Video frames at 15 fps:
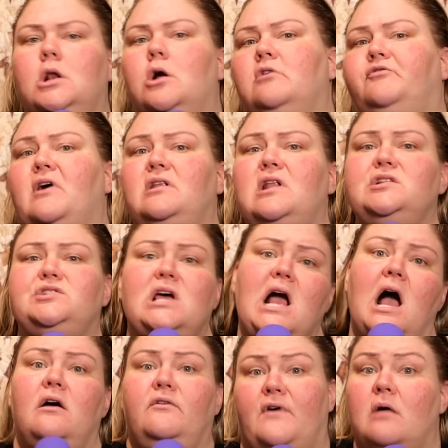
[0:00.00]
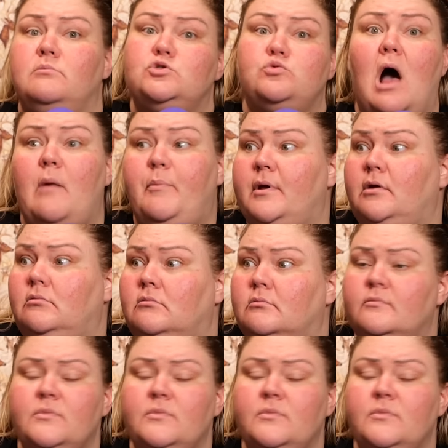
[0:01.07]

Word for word: You know, if I, let's say I, if I'm swapping, mm.